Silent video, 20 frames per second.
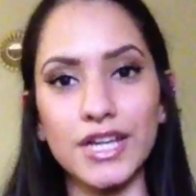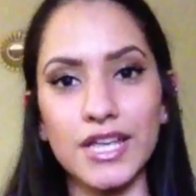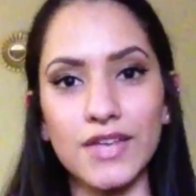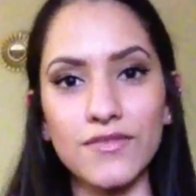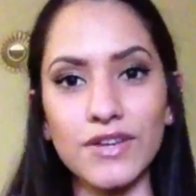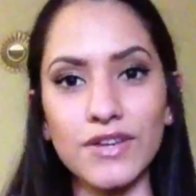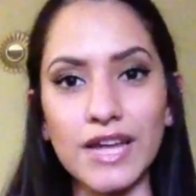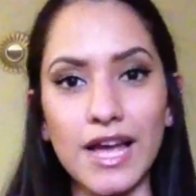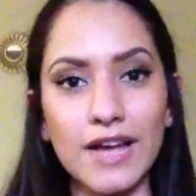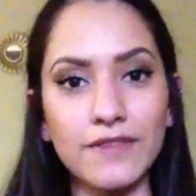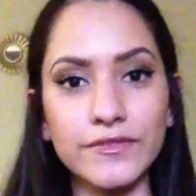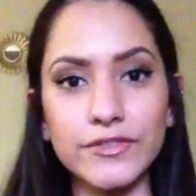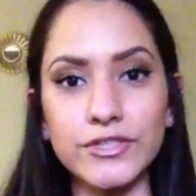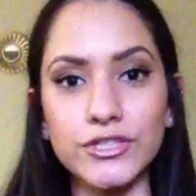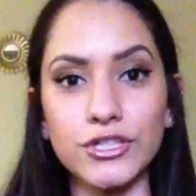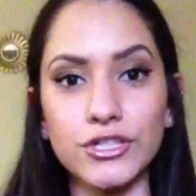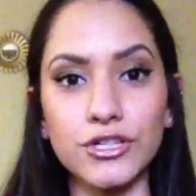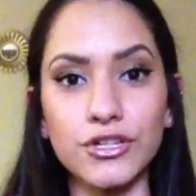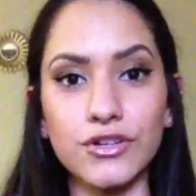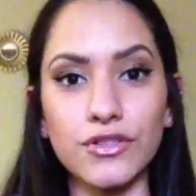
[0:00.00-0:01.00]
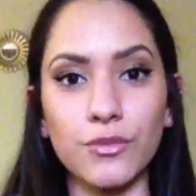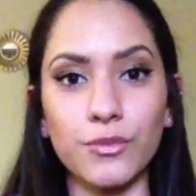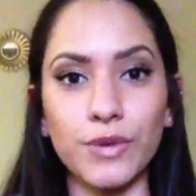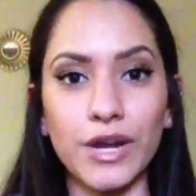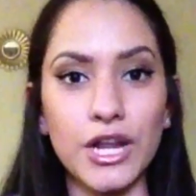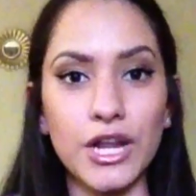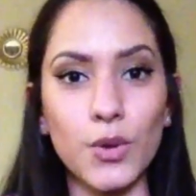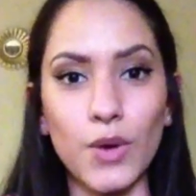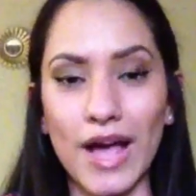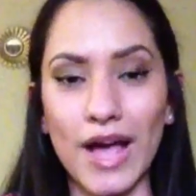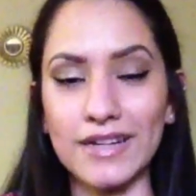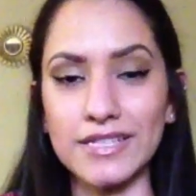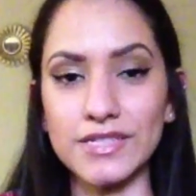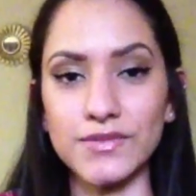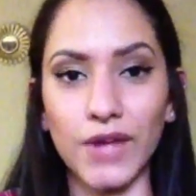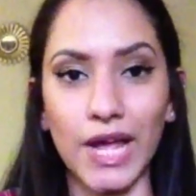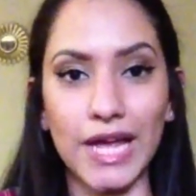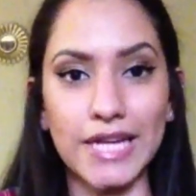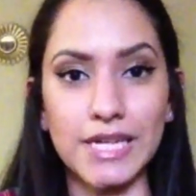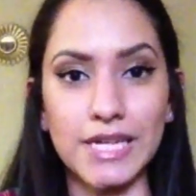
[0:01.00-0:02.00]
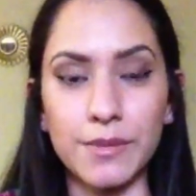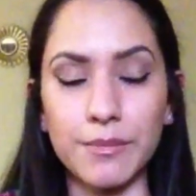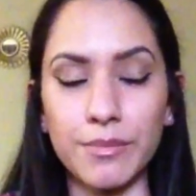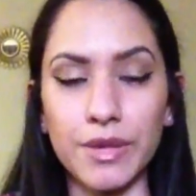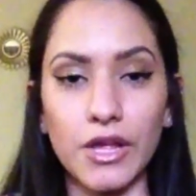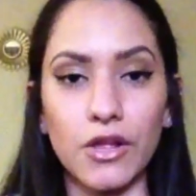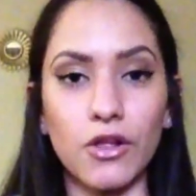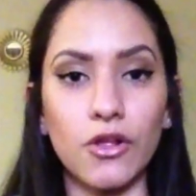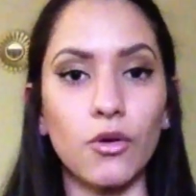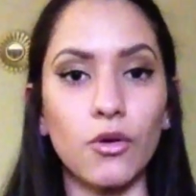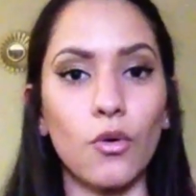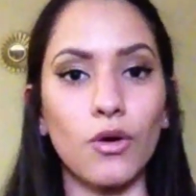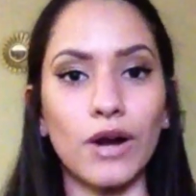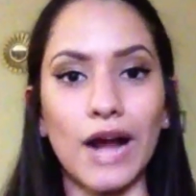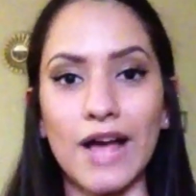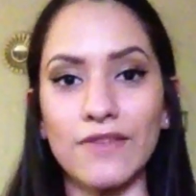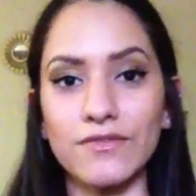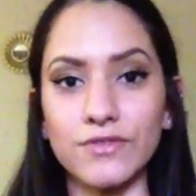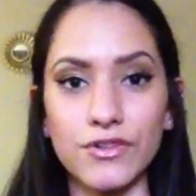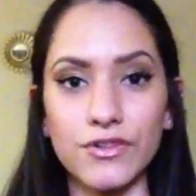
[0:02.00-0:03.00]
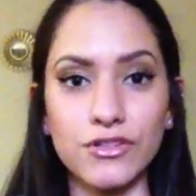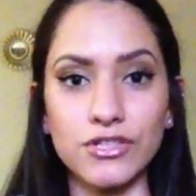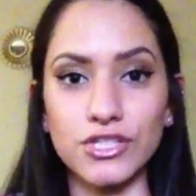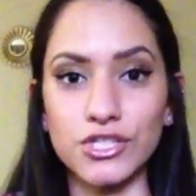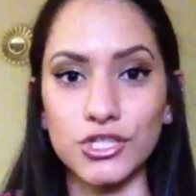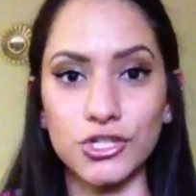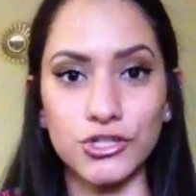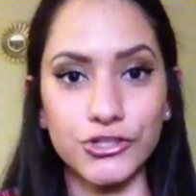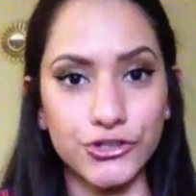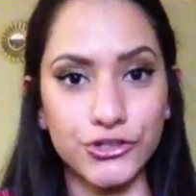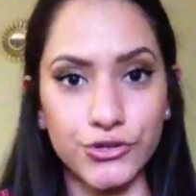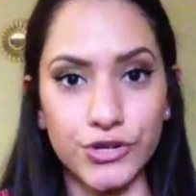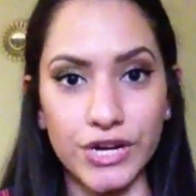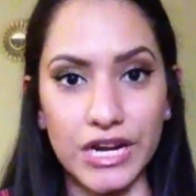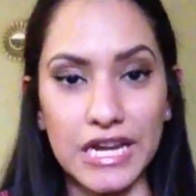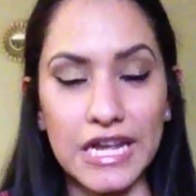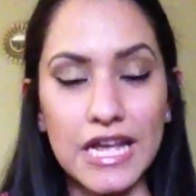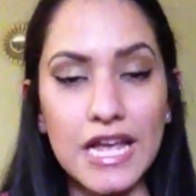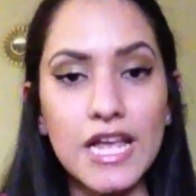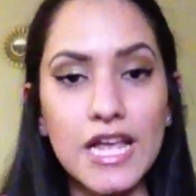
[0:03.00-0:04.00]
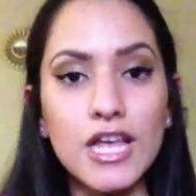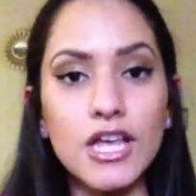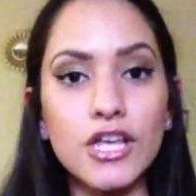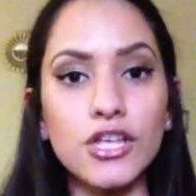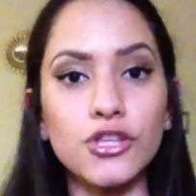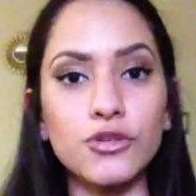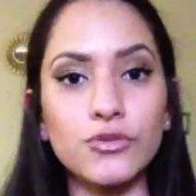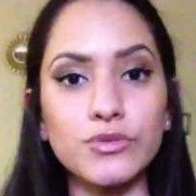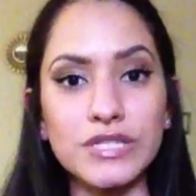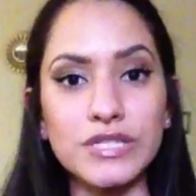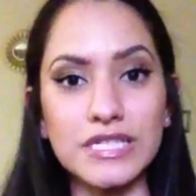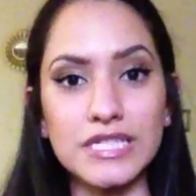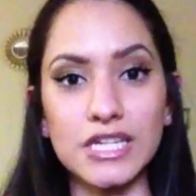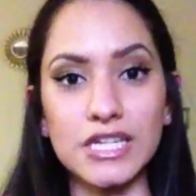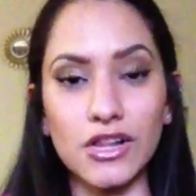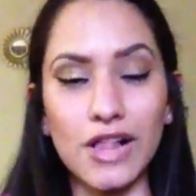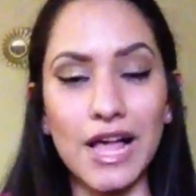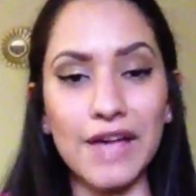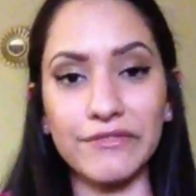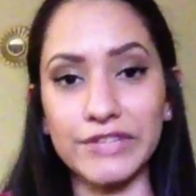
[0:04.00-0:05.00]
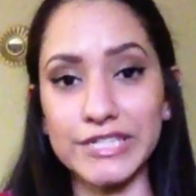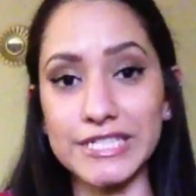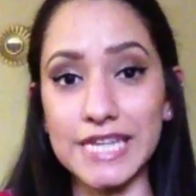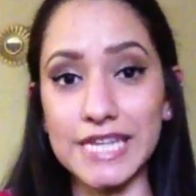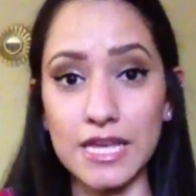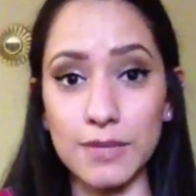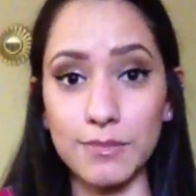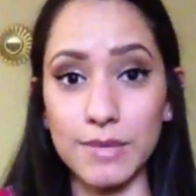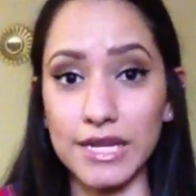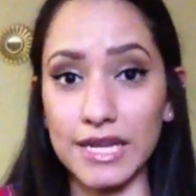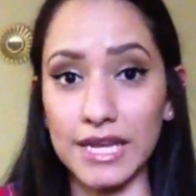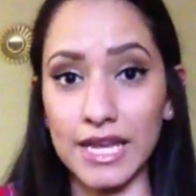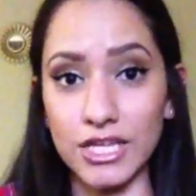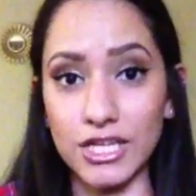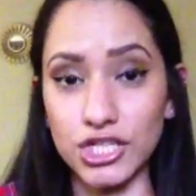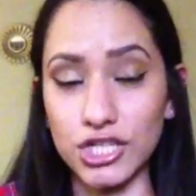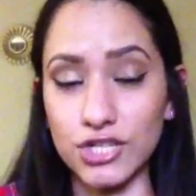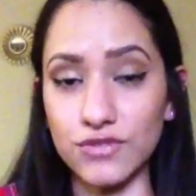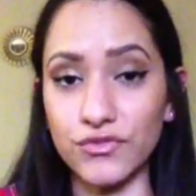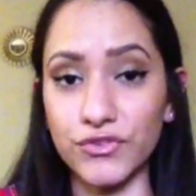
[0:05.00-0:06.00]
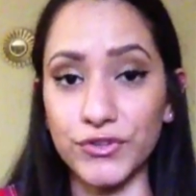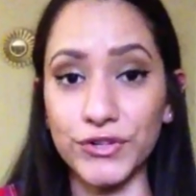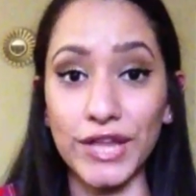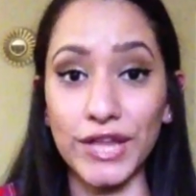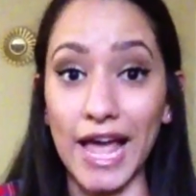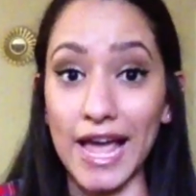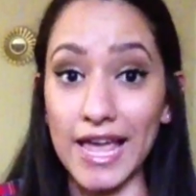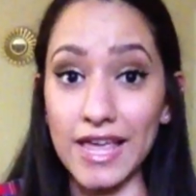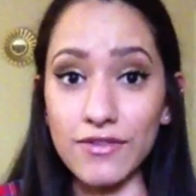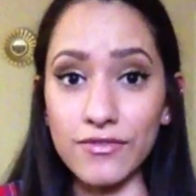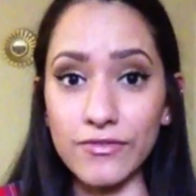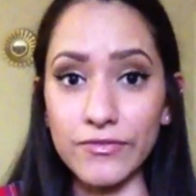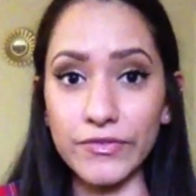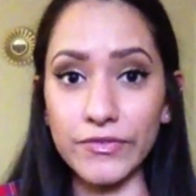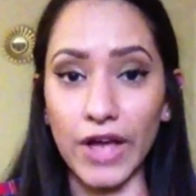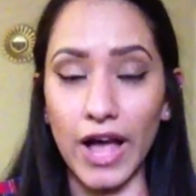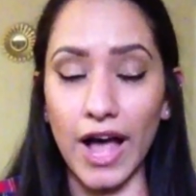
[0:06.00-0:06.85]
Even after the radioactive iodine pill or after the surgery, you still have to take medication for life